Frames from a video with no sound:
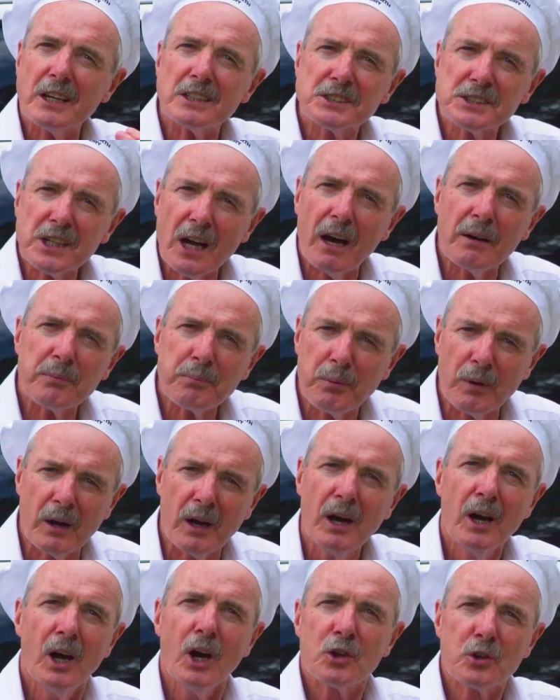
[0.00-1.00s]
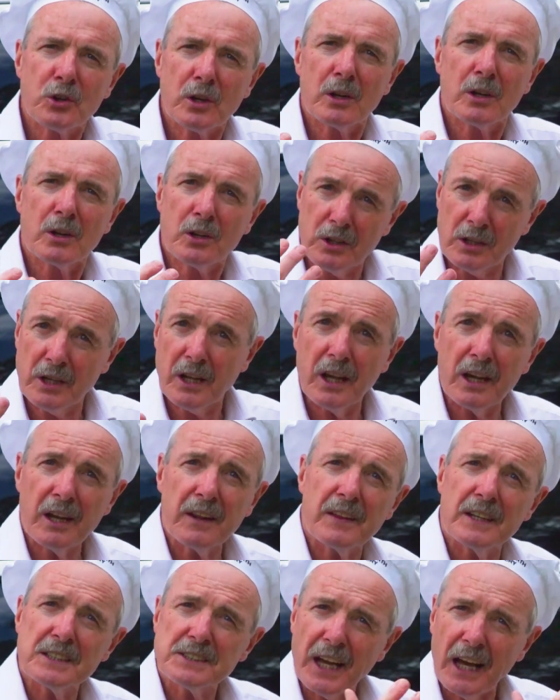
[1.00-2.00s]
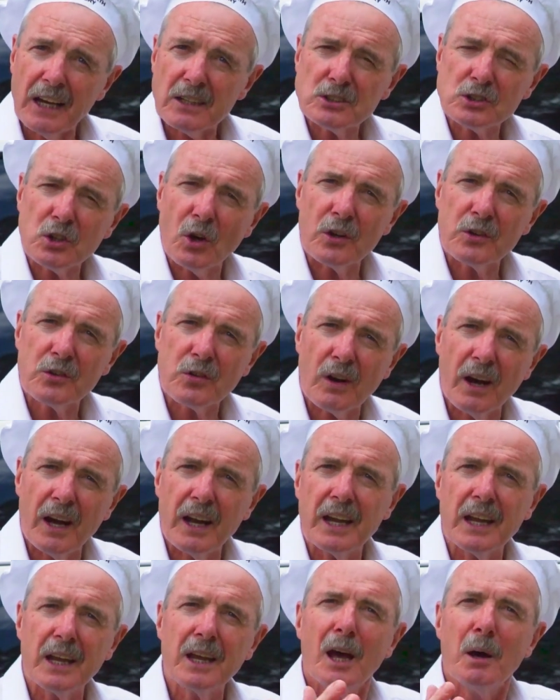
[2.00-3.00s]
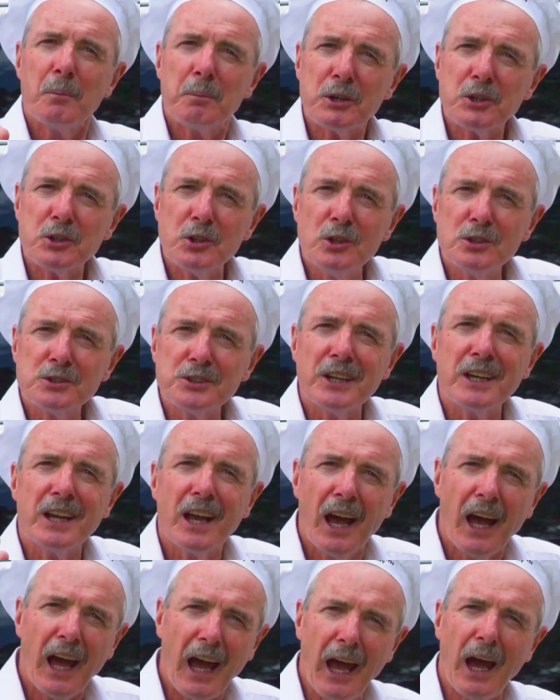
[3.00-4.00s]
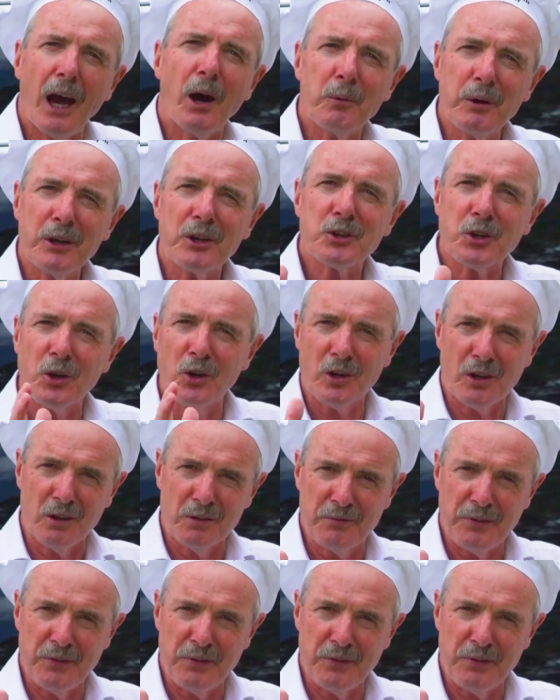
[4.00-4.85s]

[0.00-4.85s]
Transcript: our staff were getting this outside training, but using our internal